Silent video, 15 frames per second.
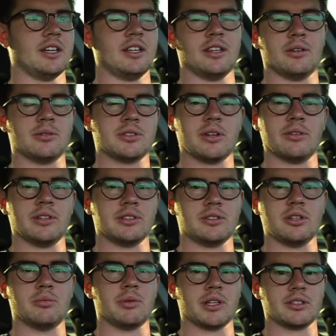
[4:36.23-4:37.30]
and there was only
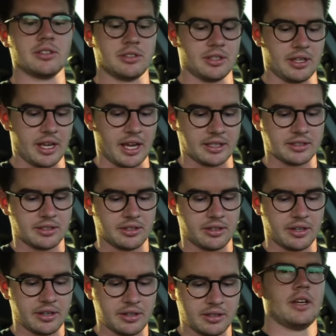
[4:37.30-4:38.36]
2 pictures of the
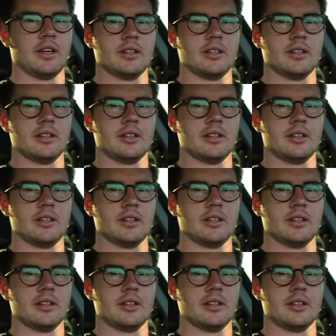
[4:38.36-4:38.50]
exterior.